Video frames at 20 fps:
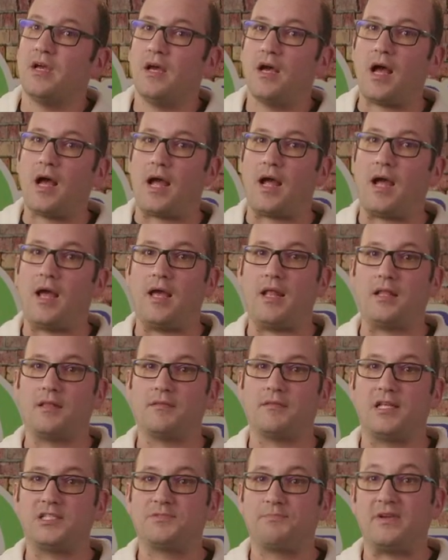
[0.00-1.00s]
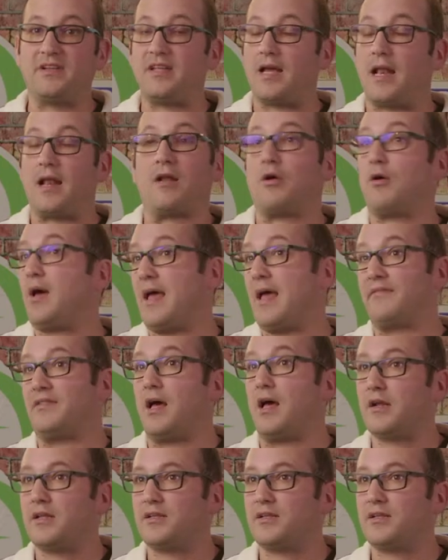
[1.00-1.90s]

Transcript: uh, and let's pretend I don't have lung